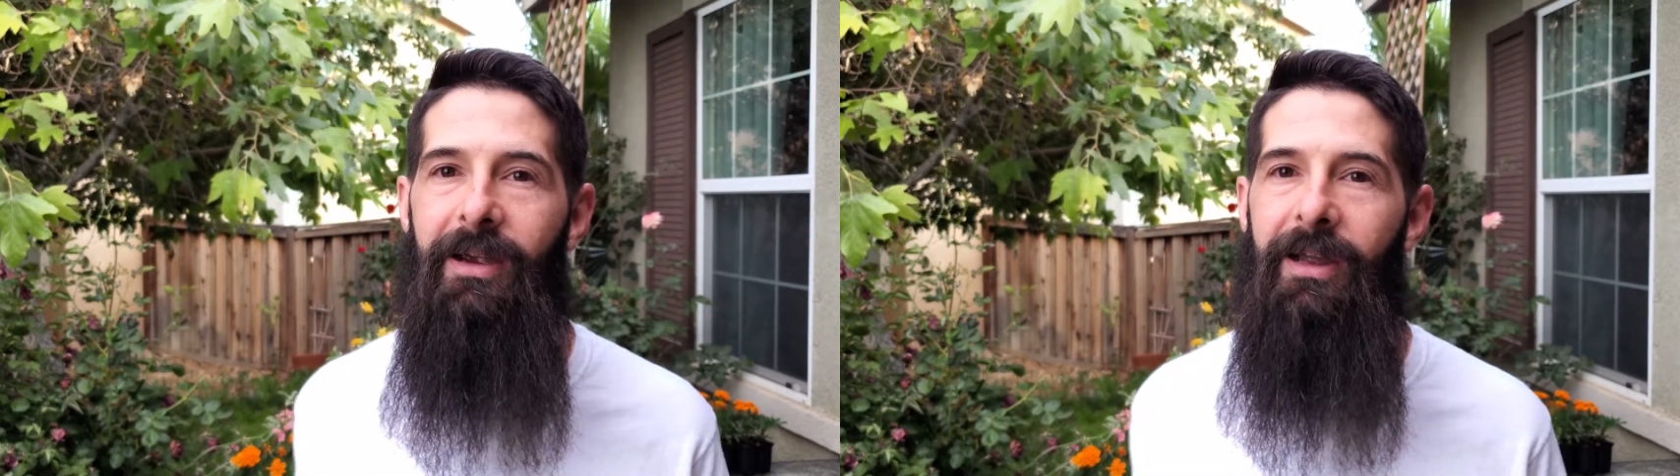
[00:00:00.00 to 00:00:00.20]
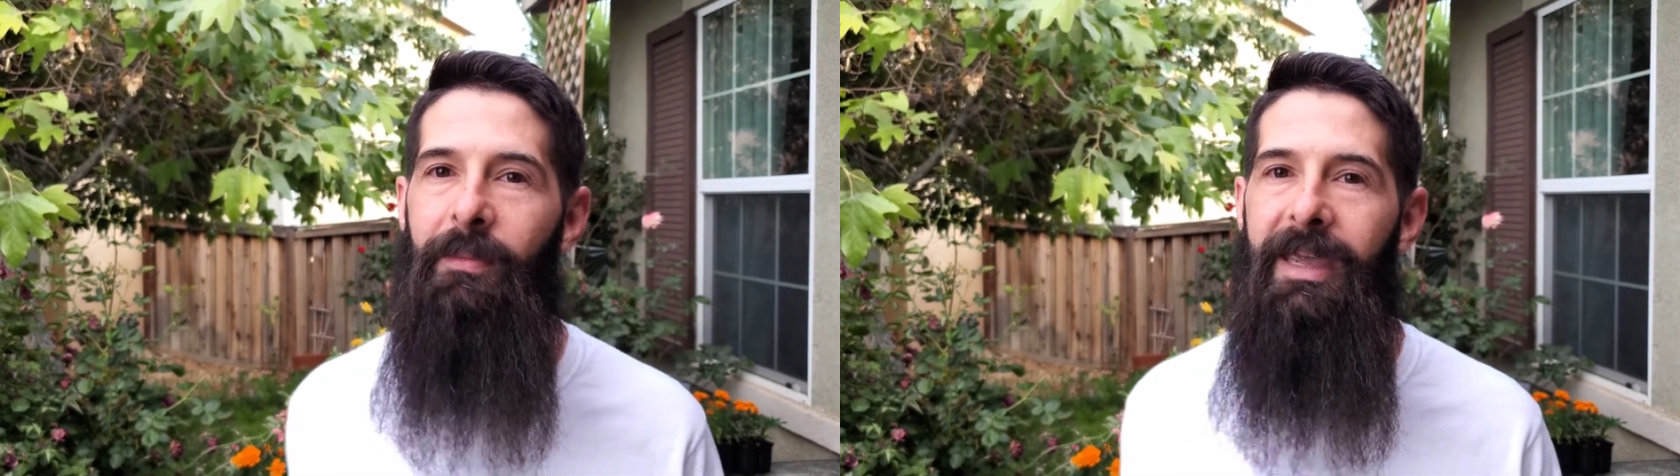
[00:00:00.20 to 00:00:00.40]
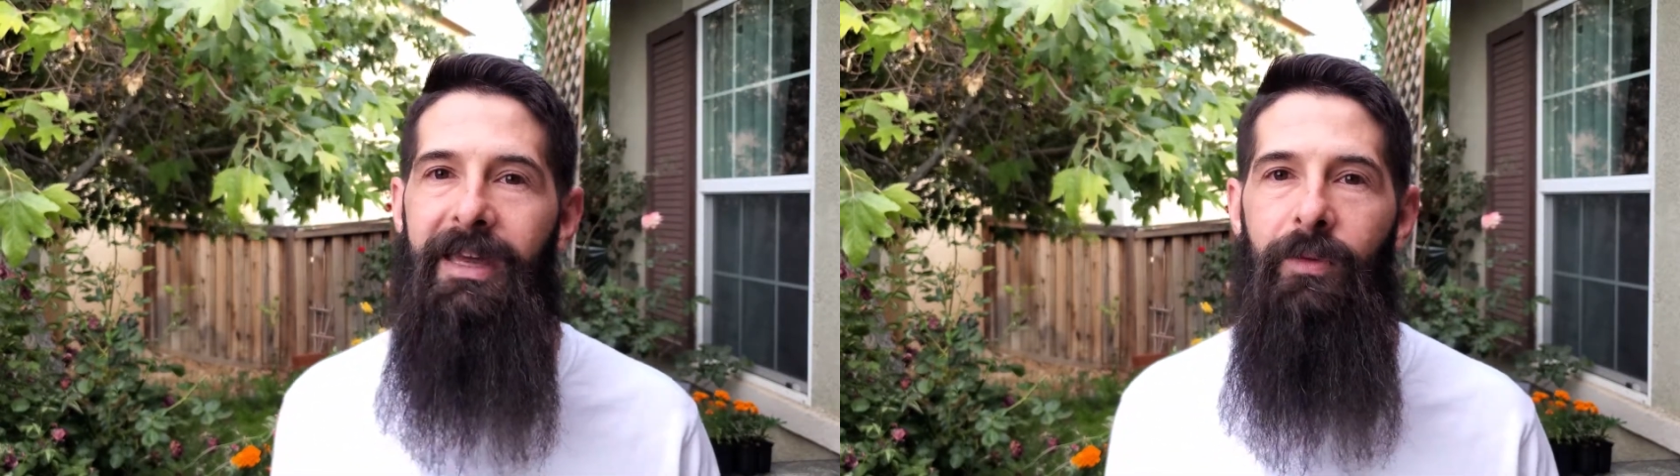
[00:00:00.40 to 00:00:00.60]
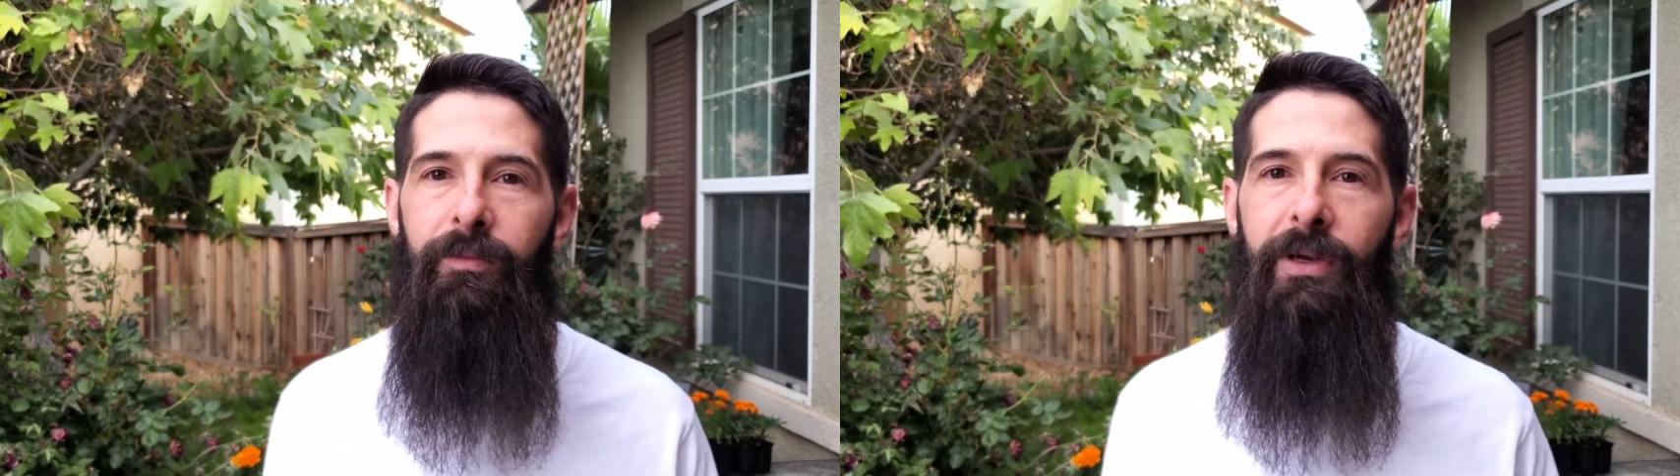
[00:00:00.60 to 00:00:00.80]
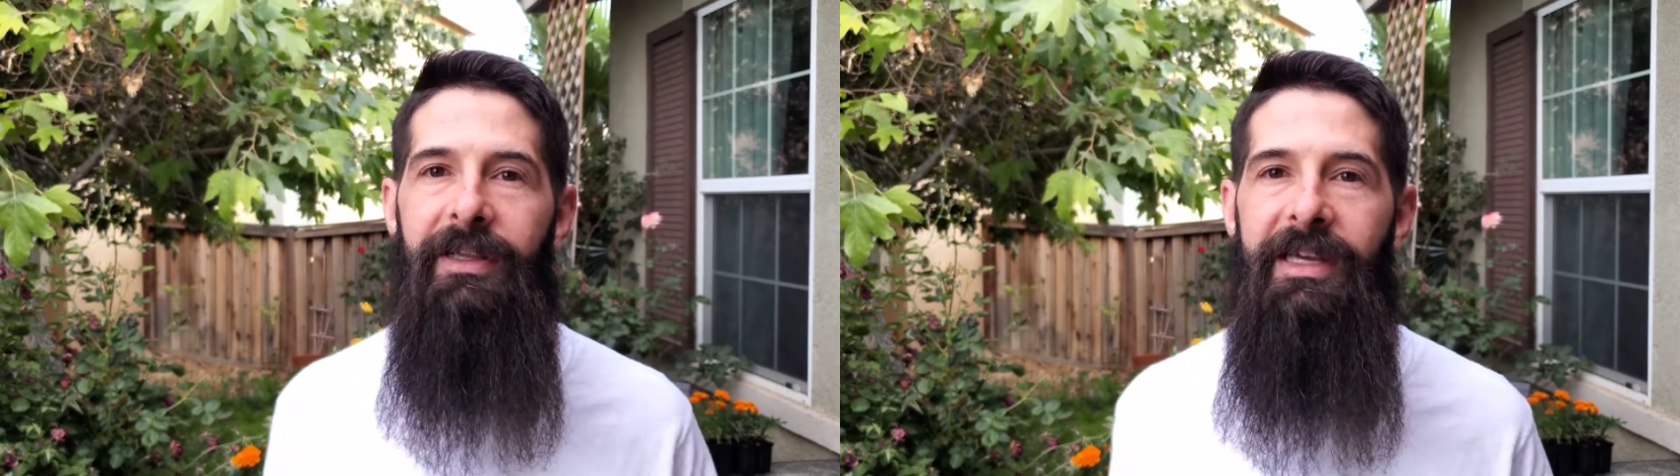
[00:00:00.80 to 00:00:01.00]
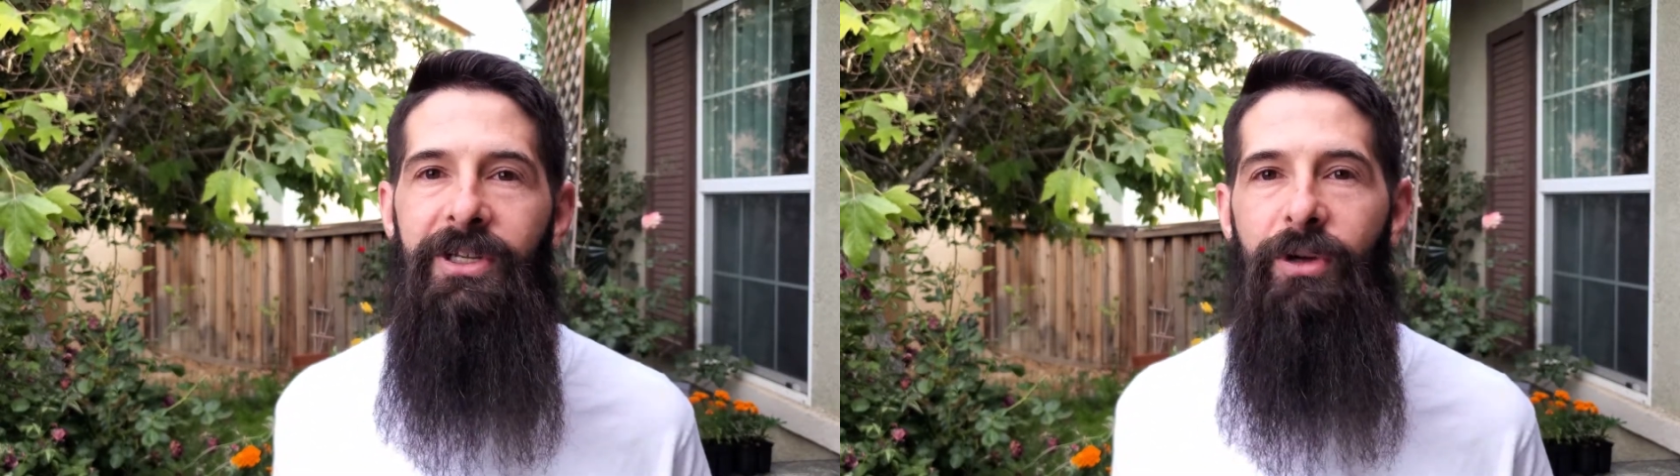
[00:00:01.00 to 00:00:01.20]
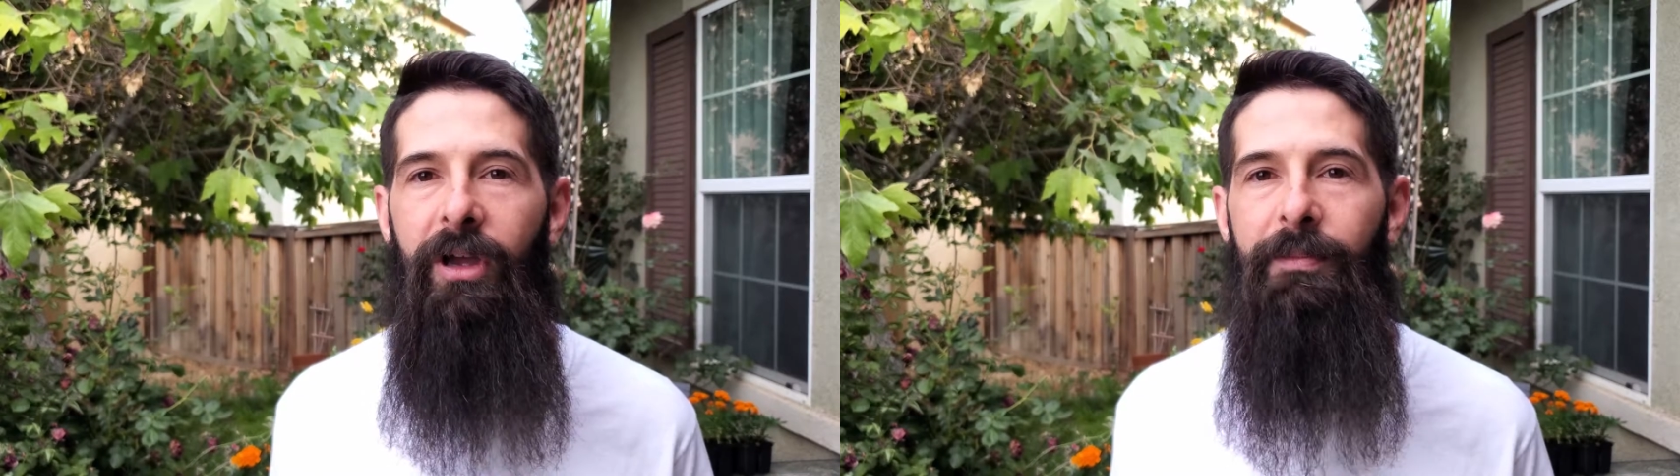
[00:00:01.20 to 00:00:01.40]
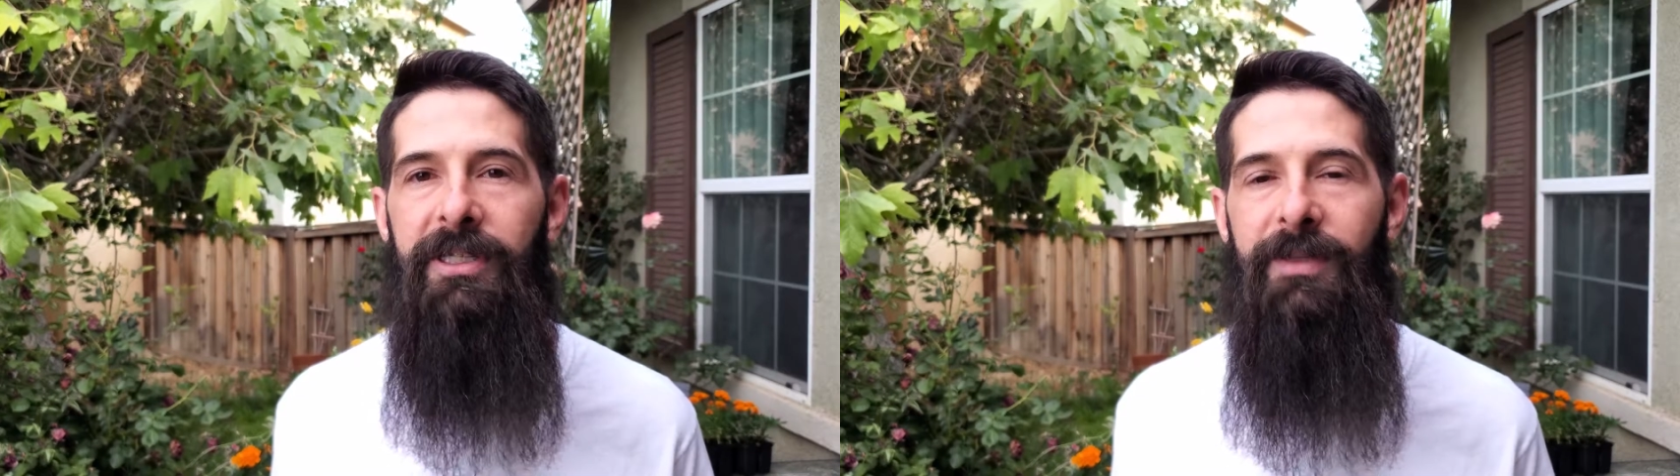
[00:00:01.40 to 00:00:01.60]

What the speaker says: it'll make it a really enjoyable